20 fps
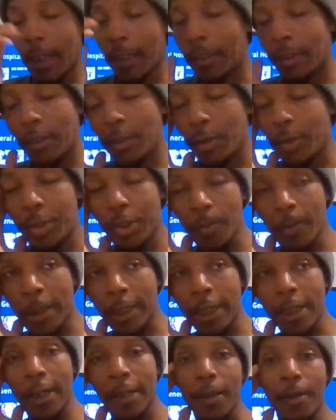don't know, there's
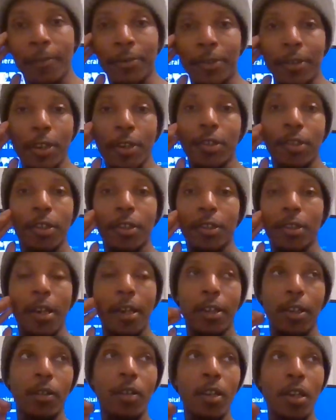something about that conversation just
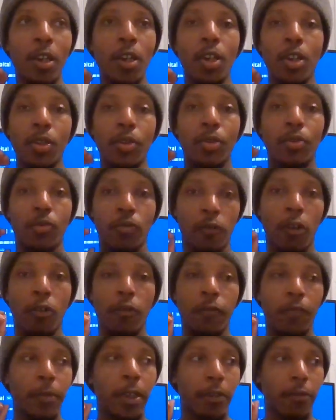kind of
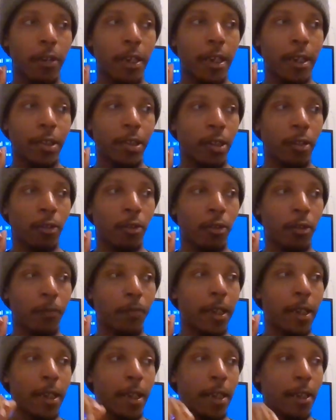drove me crazy a
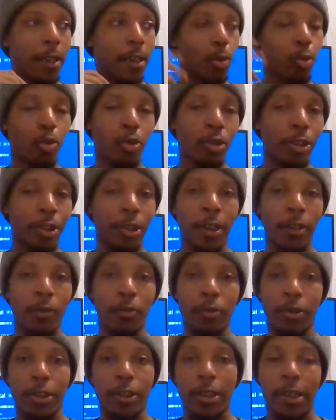little bit. And then towards the
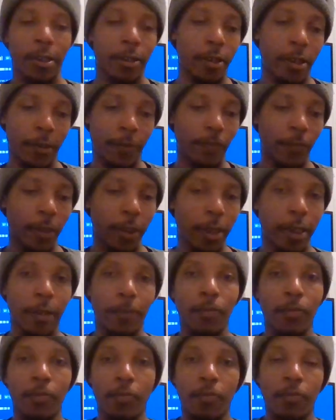end, it was just like, oh,
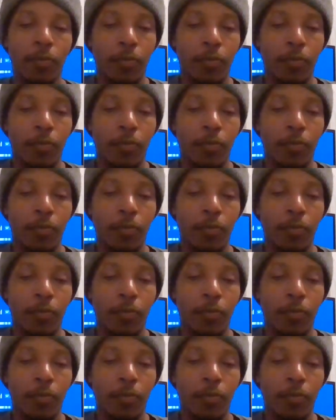okay.